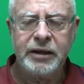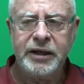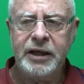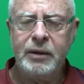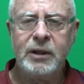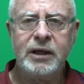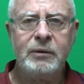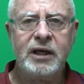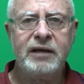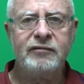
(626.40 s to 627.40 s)
Anyway,
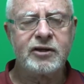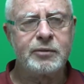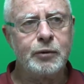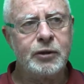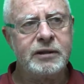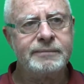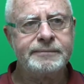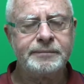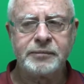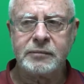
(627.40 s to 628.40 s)
we leave the spoor,
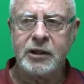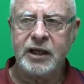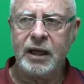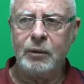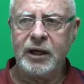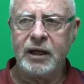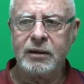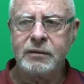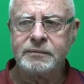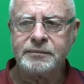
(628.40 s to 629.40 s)
and now we
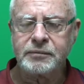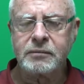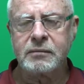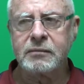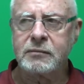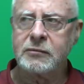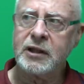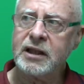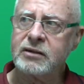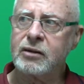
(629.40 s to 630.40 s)
go.
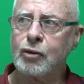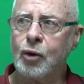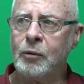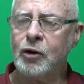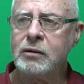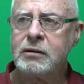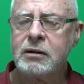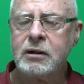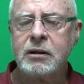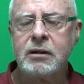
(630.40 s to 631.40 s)
There's the gommel.
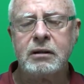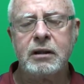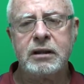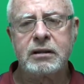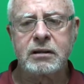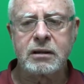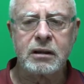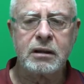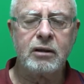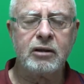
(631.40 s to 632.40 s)
It's
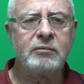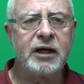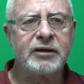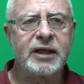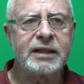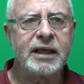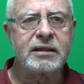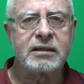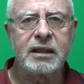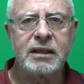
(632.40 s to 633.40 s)
on my
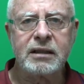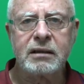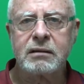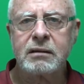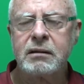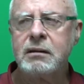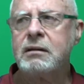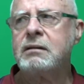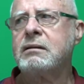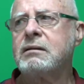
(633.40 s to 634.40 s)
right-hand side,
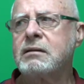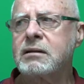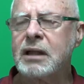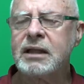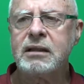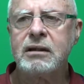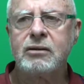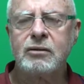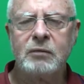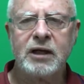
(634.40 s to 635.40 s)
slightly
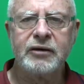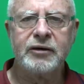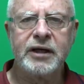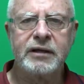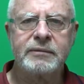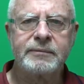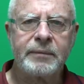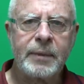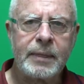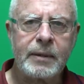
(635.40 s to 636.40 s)
to my rear.
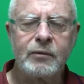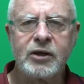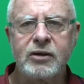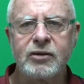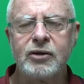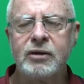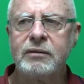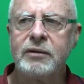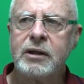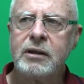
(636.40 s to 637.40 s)
We
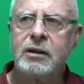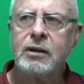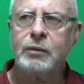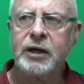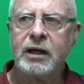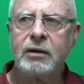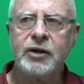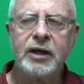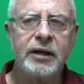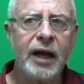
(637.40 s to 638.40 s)
turn, we go
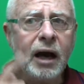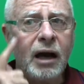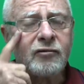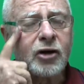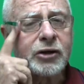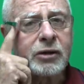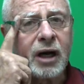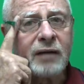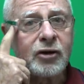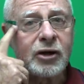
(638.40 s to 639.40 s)
there. Now I've got
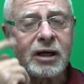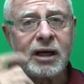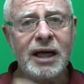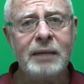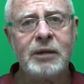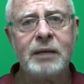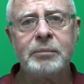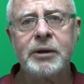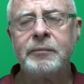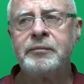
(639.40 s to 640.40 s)
to climb up